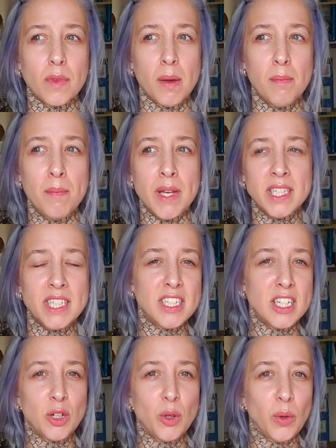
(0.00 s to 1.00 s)

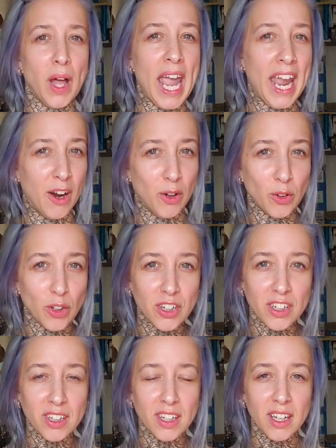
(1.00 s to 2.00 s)
mystical hair
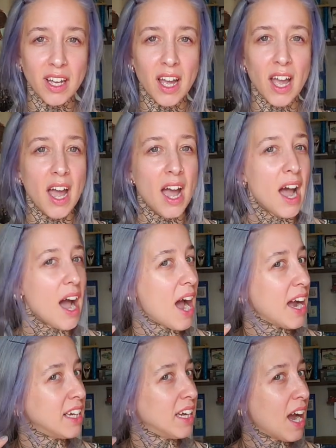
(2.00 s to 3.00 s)
look.
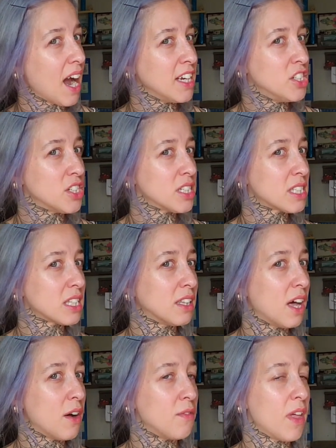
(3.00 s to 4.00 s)
I just
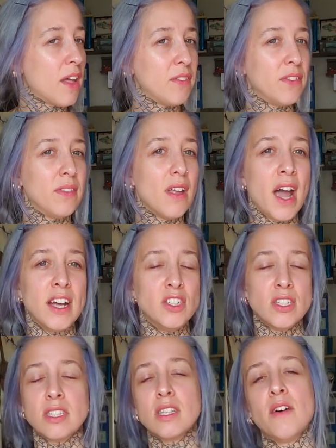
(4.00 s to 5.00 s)
love that. I
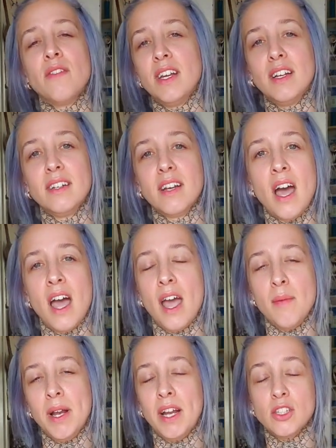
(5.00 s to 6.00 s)
just love it.
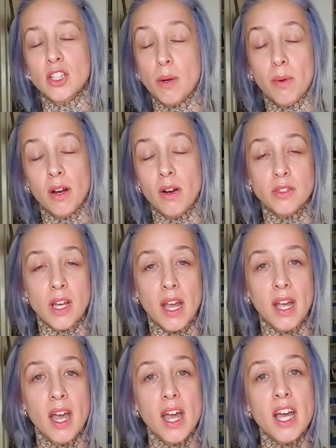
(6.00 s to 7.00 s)
I mean, I could talk about it all
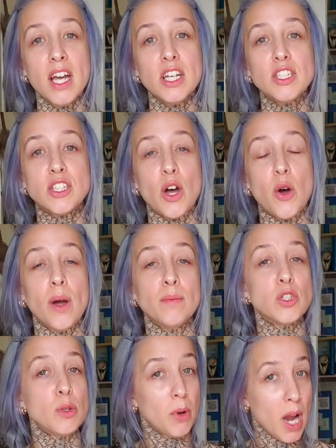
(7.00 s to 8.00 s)
day. So
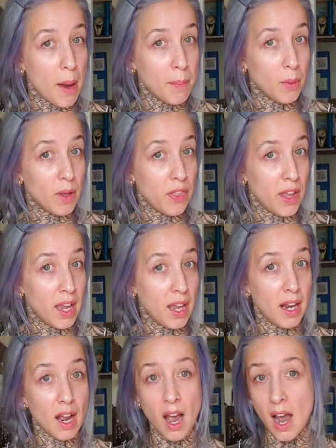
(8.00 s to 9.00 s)
I'm super happy with
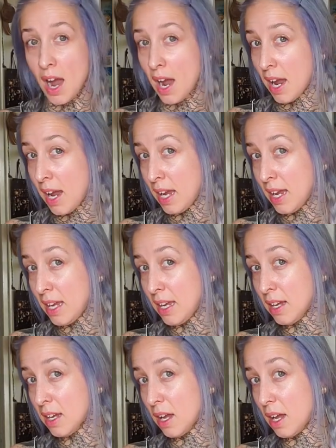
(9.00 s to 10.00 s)
it.
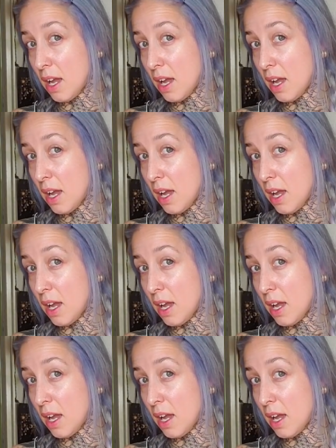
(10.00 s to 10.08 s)
I